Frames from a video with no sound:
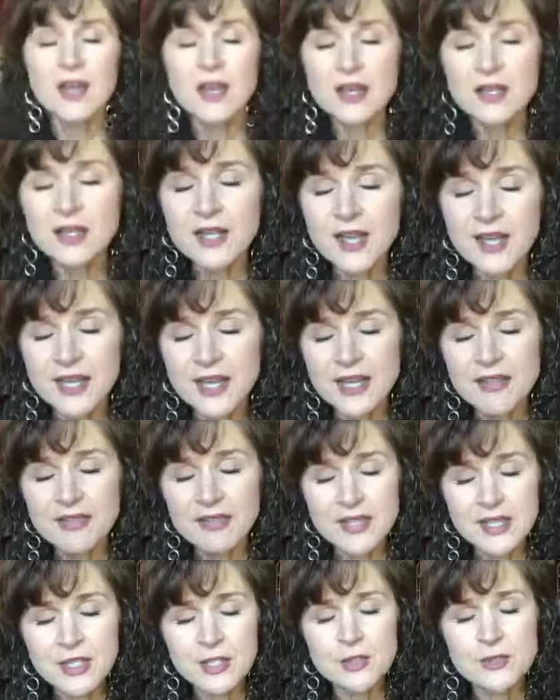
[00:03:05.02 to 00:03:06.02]
Uh, God, I
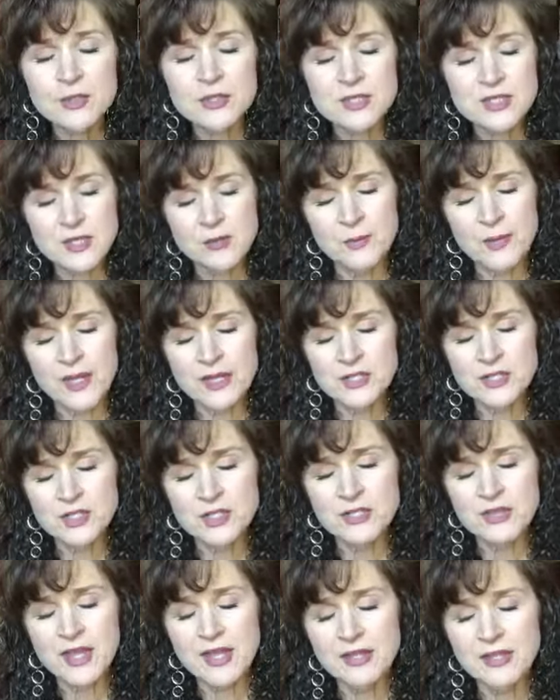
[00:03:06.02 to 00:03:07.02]
thank you so
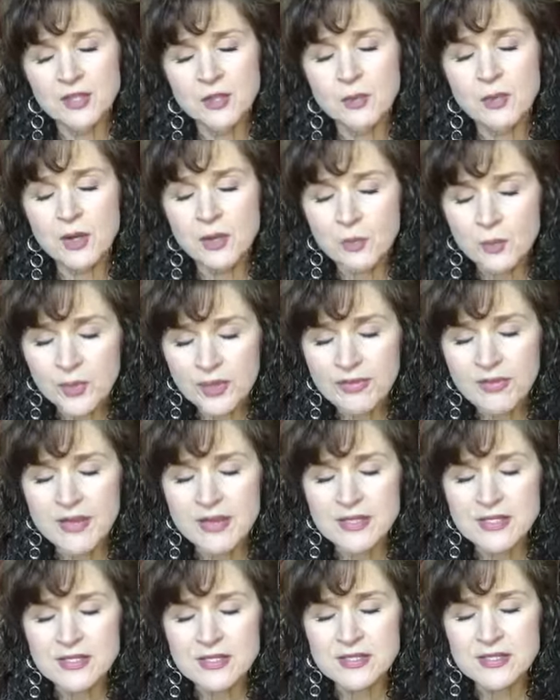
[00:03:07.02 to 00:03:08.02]
much that you are with
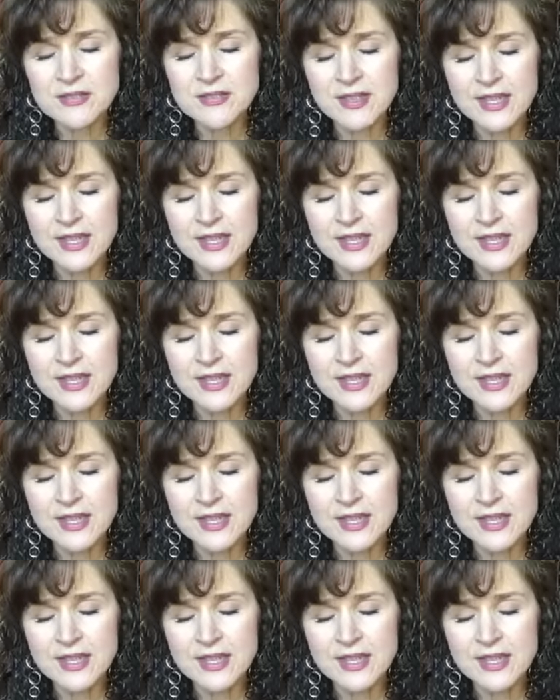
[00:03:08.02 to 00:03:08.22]
us.